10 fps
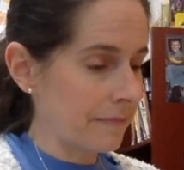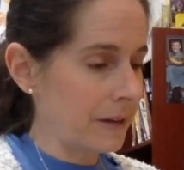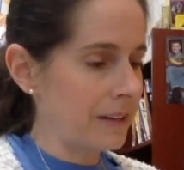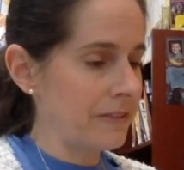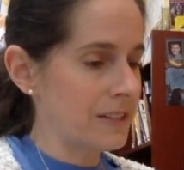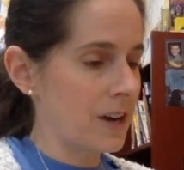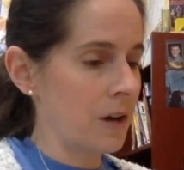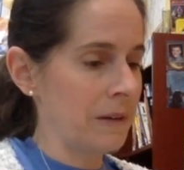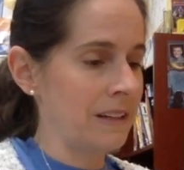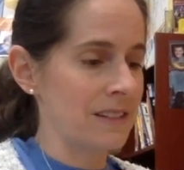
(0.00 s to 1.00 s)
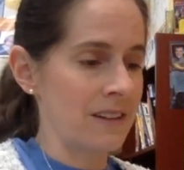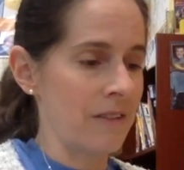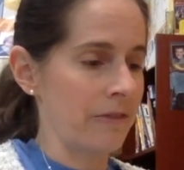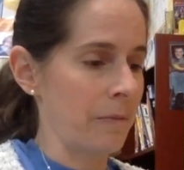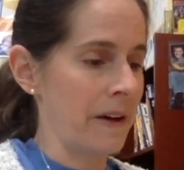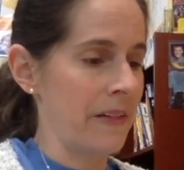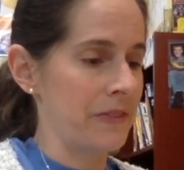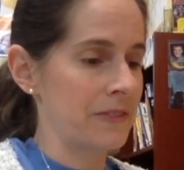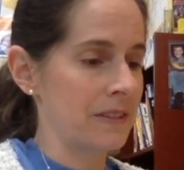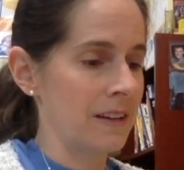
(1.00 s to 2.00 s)
But if he's coming, it's not for
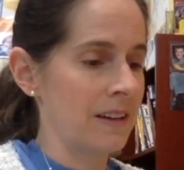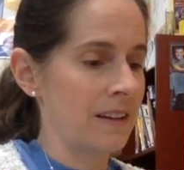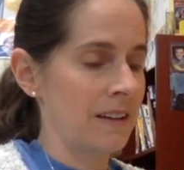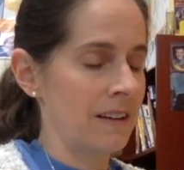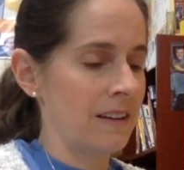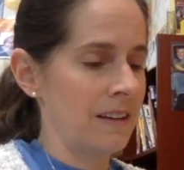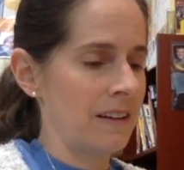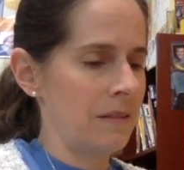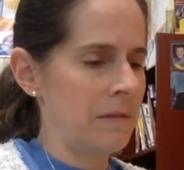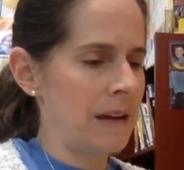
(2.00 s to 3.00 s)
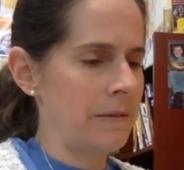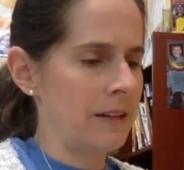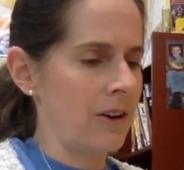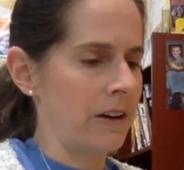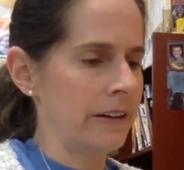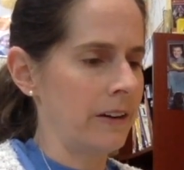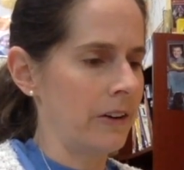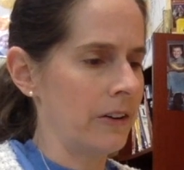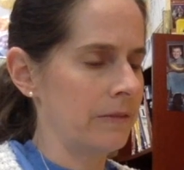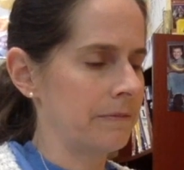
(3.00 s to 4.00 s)
months. And maybe not at
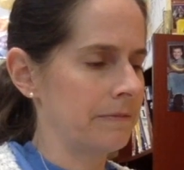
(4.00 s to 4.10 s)
all.